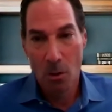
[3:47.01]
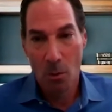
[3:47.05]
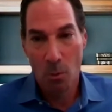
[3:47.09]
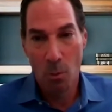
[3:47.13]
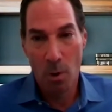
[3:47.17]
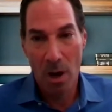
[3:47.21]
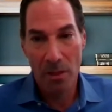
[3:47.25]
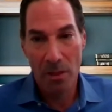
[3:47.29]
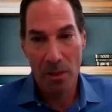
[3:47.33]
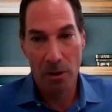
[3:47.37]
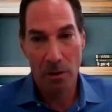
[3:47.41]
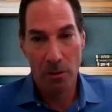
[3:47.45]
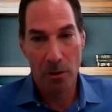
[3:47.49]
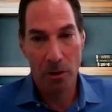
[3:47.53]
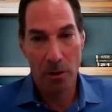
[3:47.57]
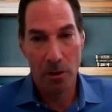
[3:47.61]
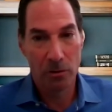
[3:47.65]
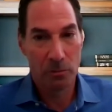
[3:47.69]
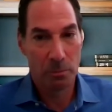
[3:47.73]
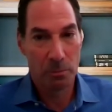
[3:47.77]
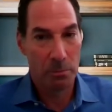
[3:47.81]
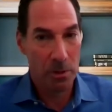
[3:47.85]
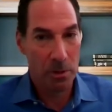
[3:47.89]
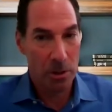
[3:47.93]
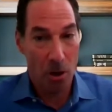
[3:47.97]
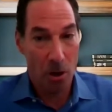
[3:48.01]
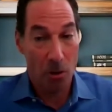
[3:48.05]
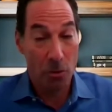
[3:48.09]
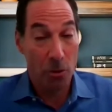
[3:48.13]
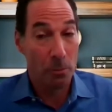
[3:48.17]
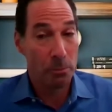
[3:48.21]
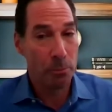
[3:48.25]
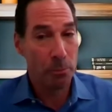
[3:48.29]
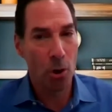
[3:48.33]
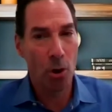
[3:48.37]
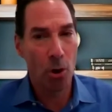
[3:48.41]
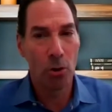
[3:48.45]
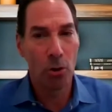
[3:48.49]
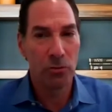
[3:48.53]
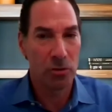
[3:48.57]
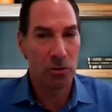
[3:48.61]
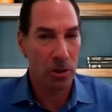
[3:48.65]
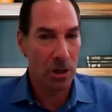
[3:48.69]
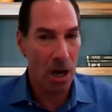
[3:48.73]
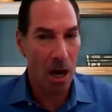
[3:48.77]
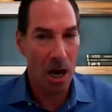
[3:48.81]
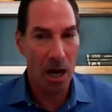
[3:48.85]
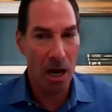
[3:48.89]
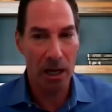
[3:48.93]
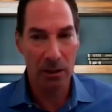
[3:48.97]
whether there's you know their pros or
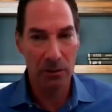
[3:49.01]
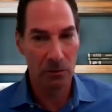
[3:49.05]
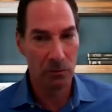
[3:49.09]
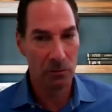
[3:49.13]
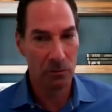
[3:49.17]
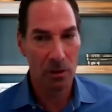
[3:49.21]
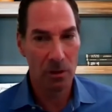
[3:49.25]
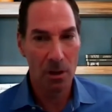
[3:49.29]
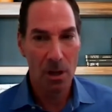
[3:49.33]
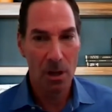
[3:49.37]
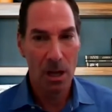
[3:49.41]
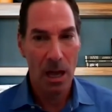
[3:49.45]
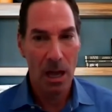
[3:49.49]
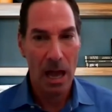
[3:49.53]
cons.